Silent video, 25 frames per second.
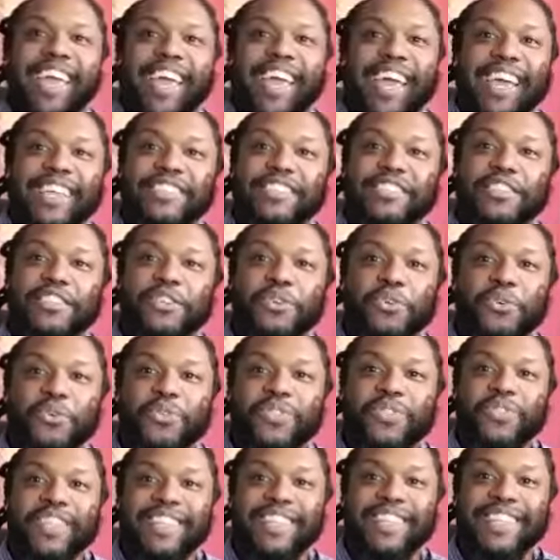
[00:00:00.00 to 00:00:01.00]
and
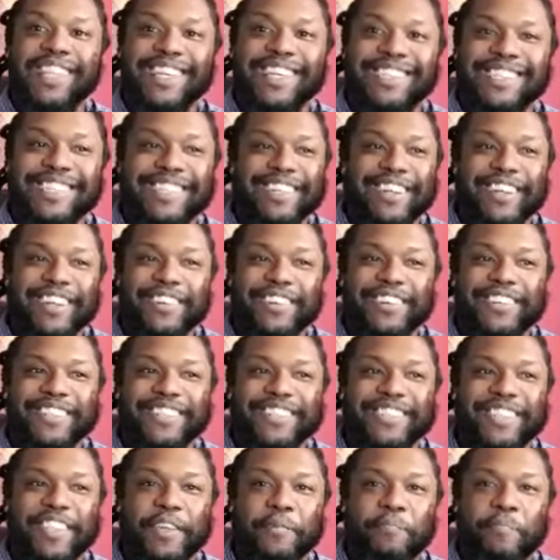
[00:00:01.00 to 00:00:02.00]
to the
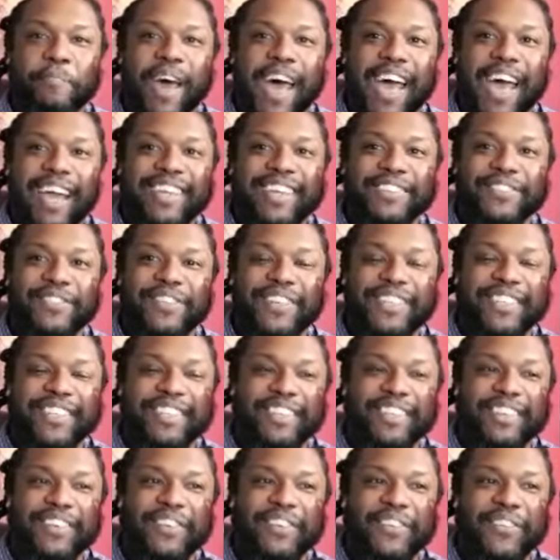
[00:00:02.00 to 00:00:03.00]
listeners, the pack is with
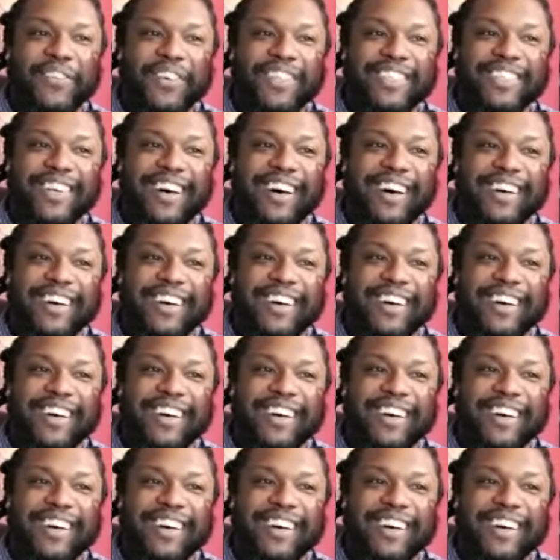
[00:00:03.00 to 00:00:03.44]
you. We'll talk